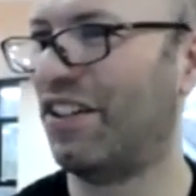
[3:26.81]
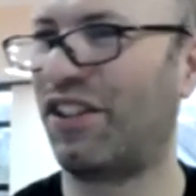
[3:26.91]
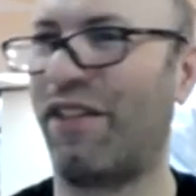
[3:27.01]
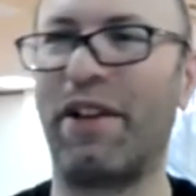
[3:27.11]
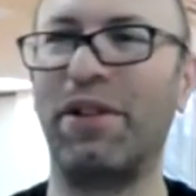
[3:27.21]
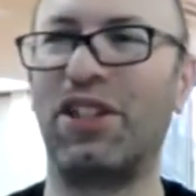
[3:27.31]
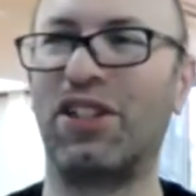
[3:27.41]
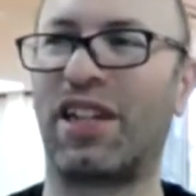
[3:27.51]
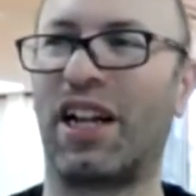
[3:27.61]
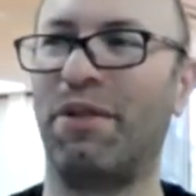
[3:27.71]
Do you think we
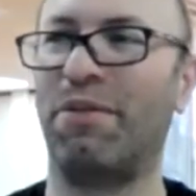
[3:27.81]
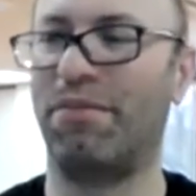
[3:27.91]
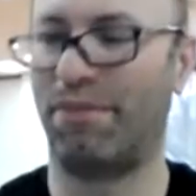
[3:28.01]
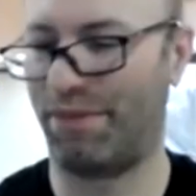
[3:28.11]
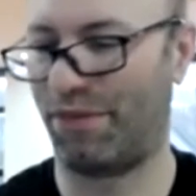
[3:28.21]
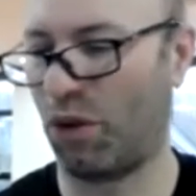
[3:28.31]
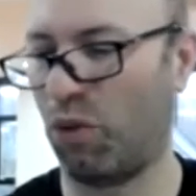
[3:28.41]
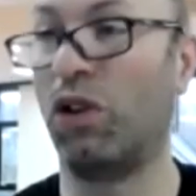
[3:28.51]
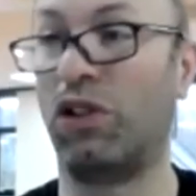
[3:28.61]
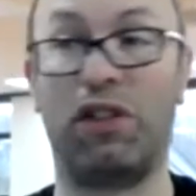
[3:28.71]
just tell them
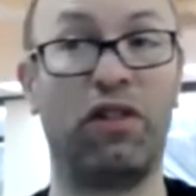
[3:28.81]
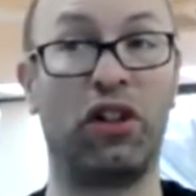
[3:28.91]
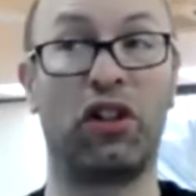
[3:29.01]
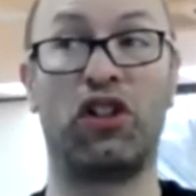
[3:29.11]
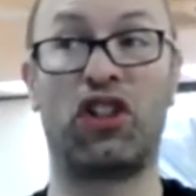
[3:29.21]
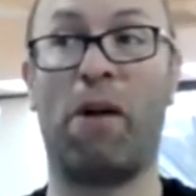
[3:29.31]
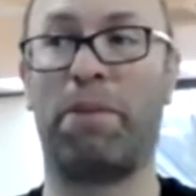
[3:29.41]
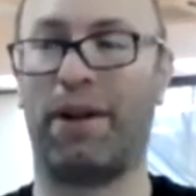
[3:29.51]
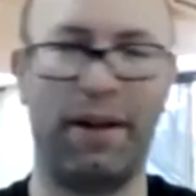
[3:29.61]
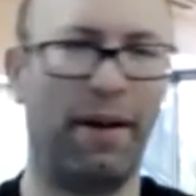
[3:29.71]
once you've done a good
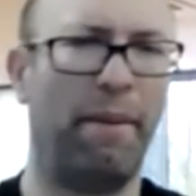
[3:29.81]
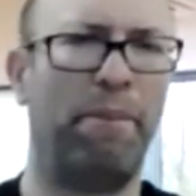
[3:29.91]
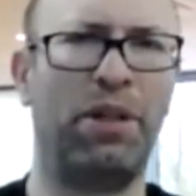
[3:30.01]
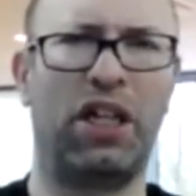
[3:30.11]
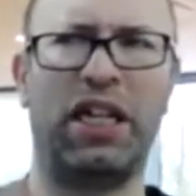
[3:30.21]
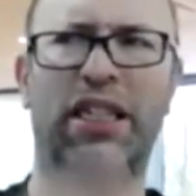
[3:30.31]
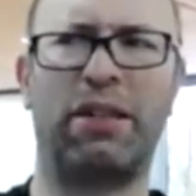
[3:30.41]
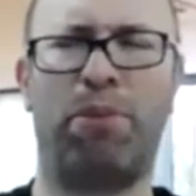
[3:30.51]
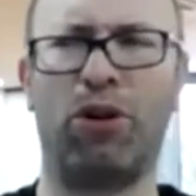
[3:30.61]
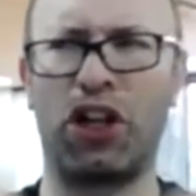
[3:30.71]
job, but you need
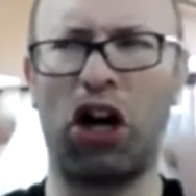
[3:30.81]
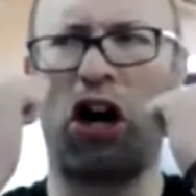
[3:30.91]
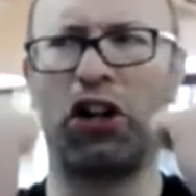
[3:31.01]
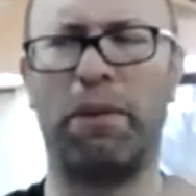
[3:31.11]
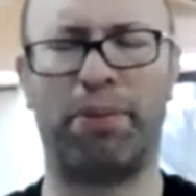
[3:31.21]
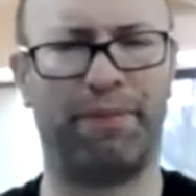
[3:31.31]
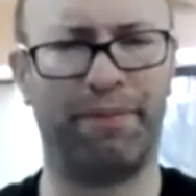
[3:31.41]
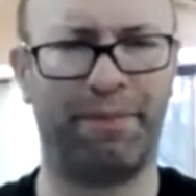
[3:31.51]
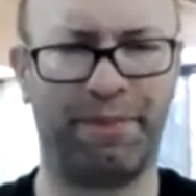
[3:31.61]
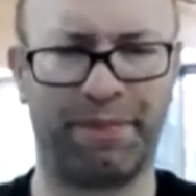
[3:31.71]
to put your guard up?
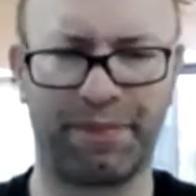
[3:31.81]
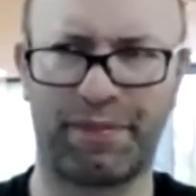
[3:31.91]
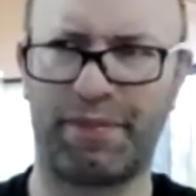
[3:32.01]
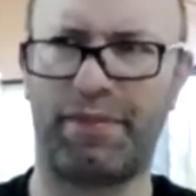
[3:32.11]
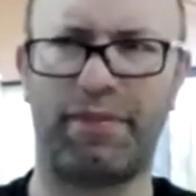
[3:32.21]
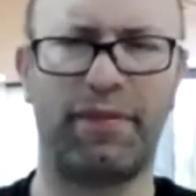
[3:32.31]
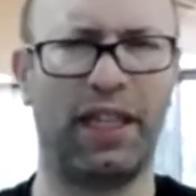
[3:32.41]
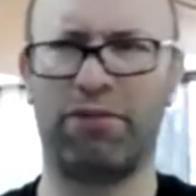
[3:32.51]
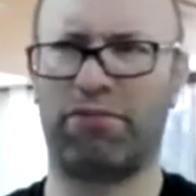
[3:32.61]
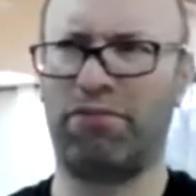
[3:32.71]

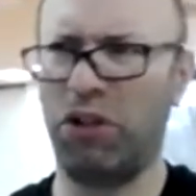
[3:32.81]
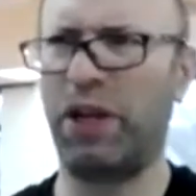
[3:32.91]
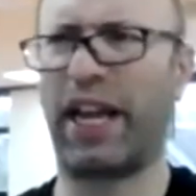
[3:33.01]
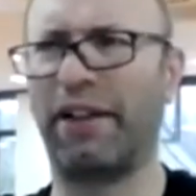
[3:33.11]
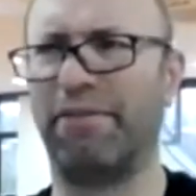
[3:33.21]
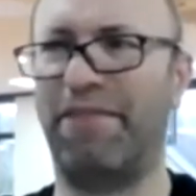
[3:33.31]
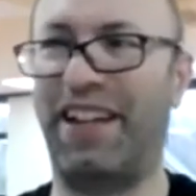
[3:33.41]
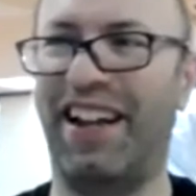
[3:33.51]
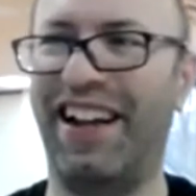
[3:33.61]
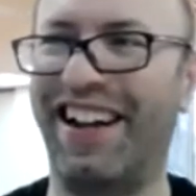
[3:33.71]
Now, do it again.
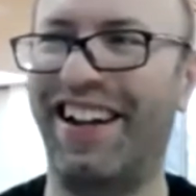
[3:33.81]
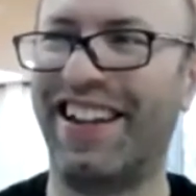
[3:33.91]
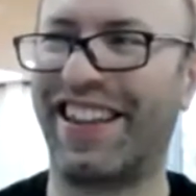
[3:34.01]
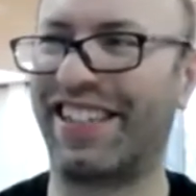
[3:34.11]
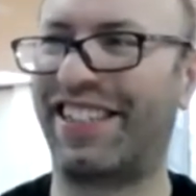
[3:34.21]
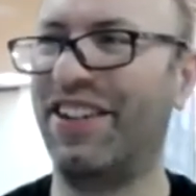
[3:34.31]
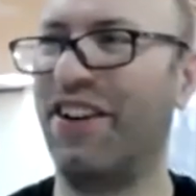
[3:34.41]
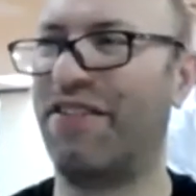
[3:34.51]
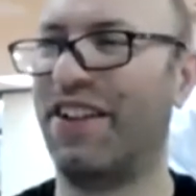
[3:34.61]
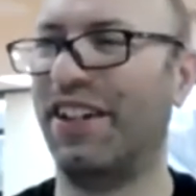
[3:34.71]
That's
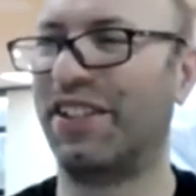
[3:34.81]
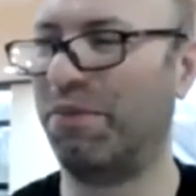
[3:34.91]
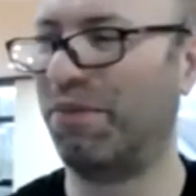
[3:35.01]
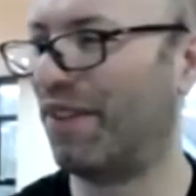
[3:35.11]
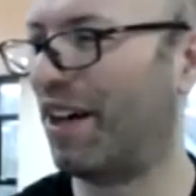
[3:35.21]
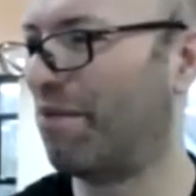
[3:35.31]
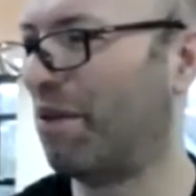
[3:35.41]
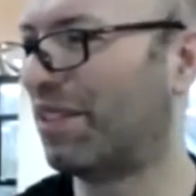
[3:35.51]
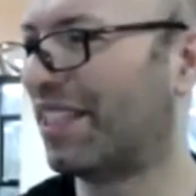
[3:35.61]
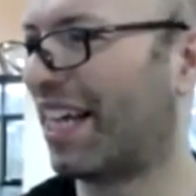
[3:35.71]
enough. So,
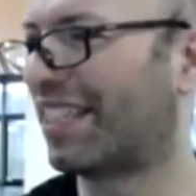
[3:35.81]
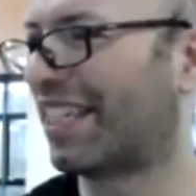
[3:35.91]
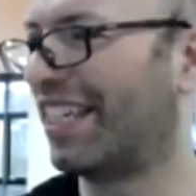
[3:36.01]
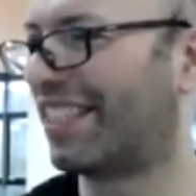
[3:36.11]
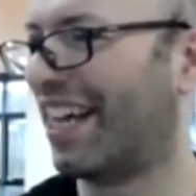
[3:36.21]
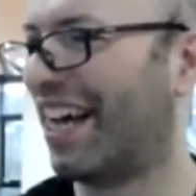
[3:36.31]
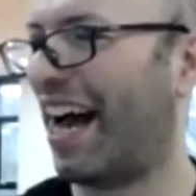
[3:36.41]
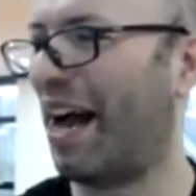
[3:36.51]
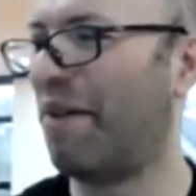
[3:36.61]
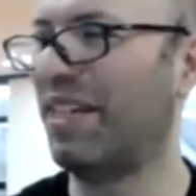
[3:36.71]
mums and dads, kids,
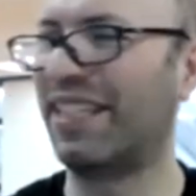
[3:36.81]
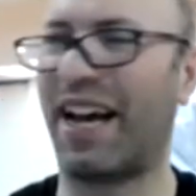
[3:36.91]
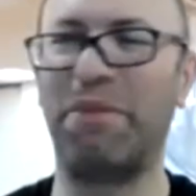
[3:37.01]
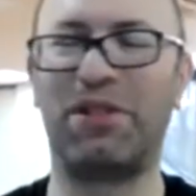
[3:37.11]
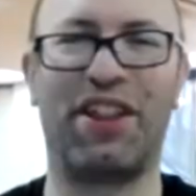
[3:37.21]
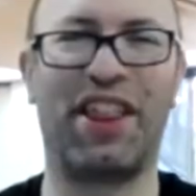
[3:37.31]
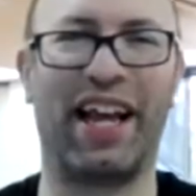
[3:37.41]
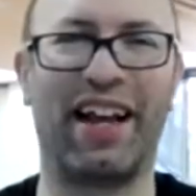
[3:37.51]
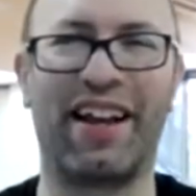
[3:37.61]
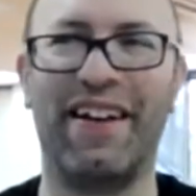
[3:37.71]
how many times do you
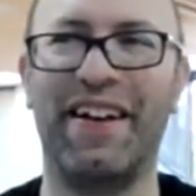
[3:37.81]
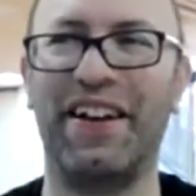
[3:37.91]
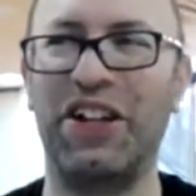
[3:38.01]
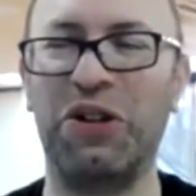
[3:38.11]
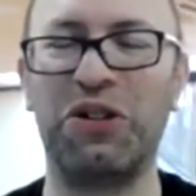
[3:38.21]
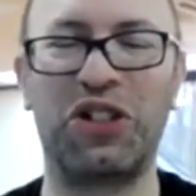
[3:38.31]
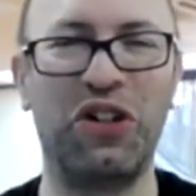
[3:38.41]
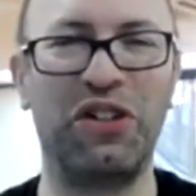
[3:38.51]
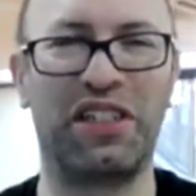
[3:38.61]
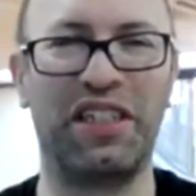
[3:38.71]
think young
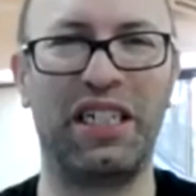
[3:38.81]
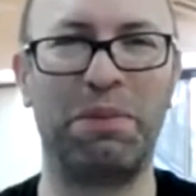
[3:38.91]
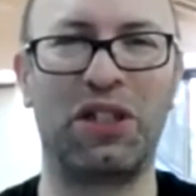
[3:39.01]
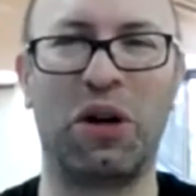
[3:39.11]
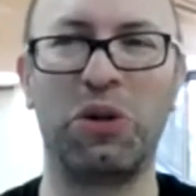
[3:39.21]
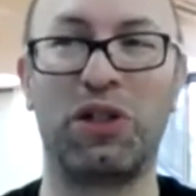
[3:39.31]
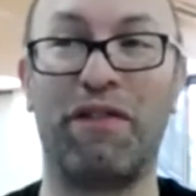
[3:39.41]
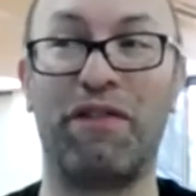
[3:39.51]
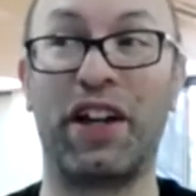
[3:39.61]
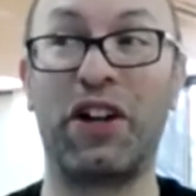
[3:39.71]
students need to be told
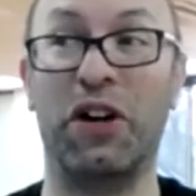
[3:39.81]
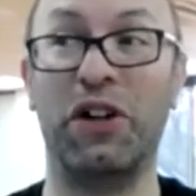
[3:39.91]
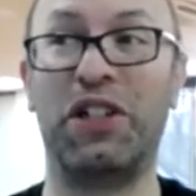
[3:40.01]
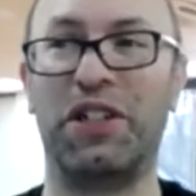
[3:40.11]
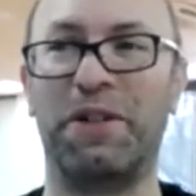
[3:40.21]
something good